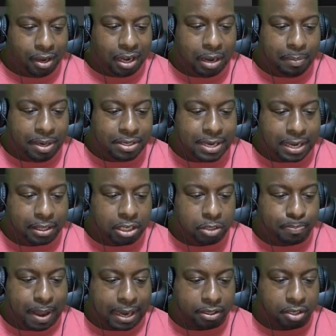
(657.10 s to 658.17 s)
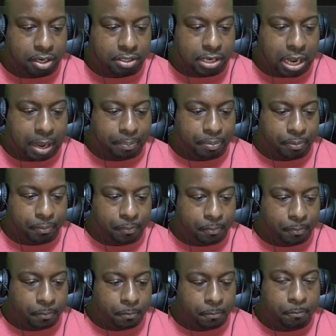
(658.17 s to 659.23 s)
Let me take this back to the top.
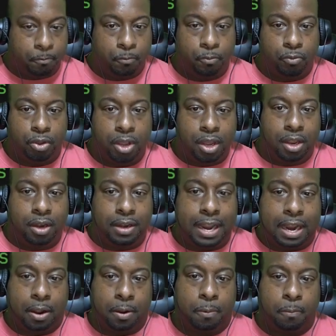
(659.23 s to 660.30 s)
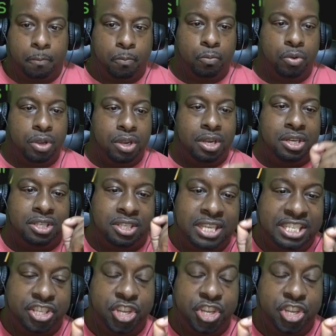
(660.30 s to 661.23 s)
Now, since